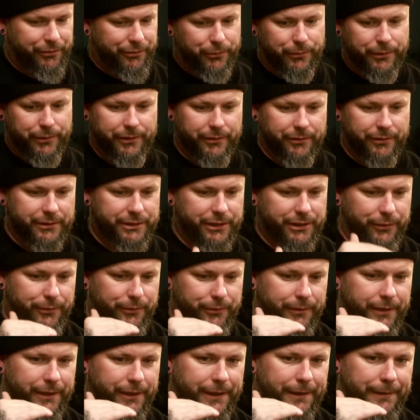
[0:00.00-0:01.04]
if you will.
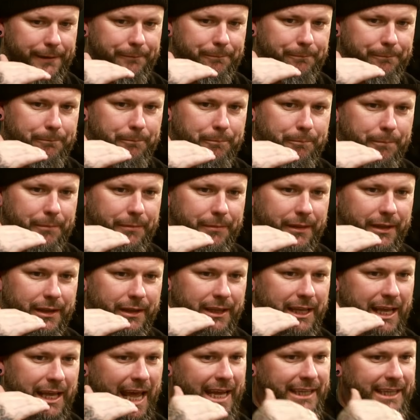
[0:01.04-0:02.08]
So
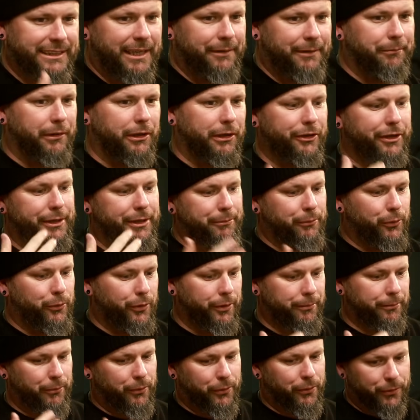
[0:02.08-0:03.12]
as I'm learning
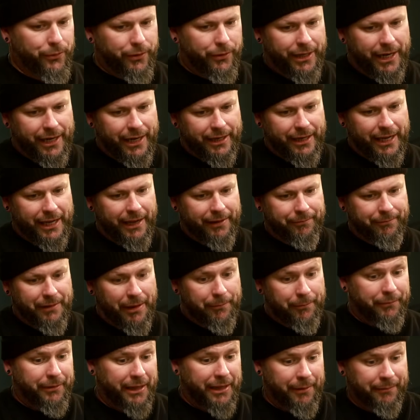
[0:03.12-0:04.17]
more and more, and
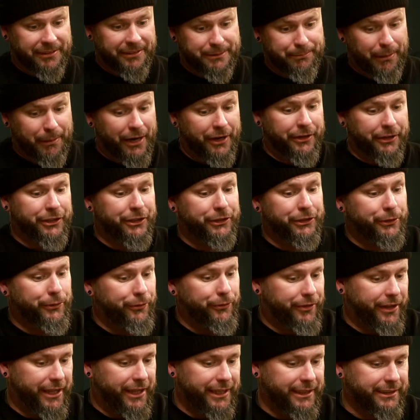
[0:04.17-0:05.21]
I'm inspired to do
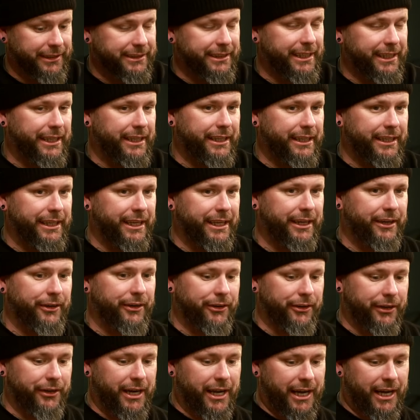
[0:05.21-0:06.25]
things that
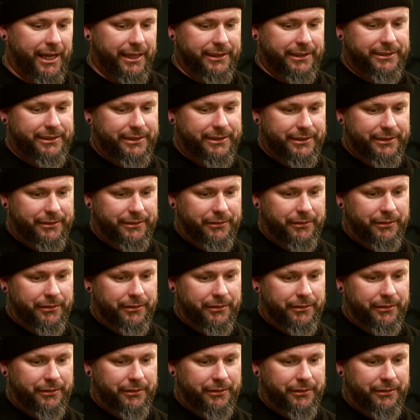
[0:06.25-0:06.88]
are not